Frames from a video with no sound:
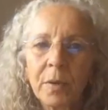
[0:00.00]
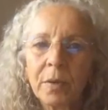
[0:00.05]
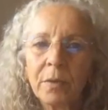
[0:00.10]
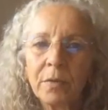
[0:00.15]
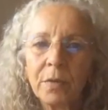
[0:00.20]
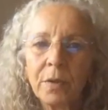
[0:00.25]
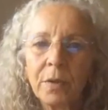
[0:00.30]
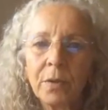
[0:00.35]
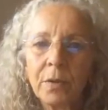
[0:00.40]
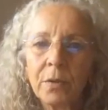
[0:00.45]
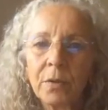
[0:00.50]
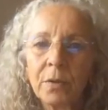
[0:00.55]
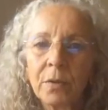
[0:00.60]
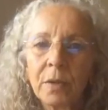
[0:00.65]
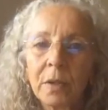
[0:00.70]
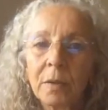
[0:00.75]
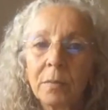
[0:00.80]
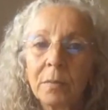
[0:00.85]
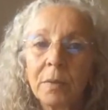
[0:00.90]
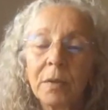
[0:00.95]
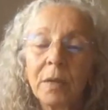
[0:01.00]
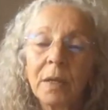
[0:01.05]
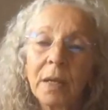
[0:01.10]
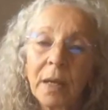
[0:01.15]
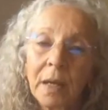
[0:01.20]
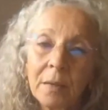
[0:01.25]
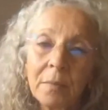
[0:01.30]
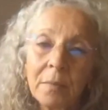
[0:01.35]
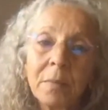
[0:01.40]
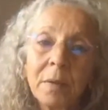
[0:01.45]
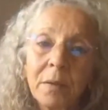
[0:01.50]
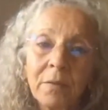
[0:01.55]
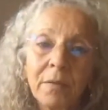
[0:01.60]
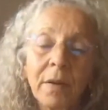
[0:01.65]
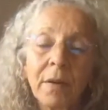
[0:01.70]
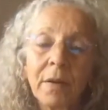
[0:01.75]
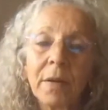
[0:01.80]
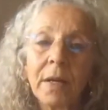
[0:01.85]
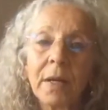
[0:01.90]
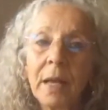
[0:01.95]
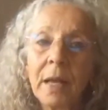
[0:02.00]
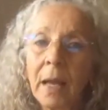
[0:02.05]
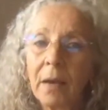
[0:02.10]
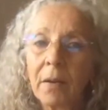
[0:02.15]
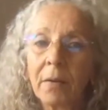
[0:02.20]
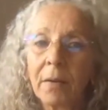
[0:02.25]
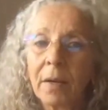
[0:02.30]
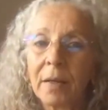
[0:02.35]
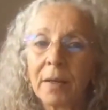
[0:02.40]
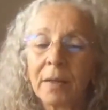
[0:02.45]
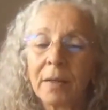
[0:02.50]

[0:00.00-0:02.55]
view and can be very caring.